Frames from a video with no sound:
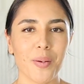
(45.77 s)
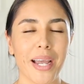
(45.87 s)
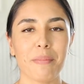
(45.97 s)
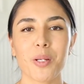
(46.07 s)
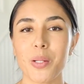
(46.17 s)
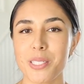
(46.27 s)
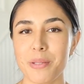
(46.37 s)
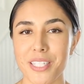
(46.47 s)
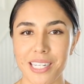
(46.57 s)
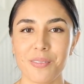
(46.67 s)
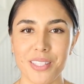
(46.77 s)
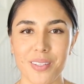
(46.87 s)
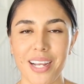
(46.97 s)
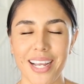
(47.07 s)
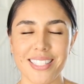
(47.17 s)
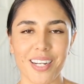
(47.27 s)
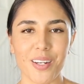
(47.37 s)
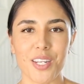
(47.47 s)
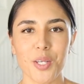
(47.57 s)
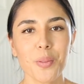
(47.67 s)
I'm going to be sharing with you guys
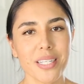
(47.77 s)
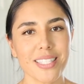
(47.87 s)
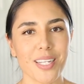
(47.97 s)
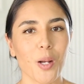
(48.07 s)
our newest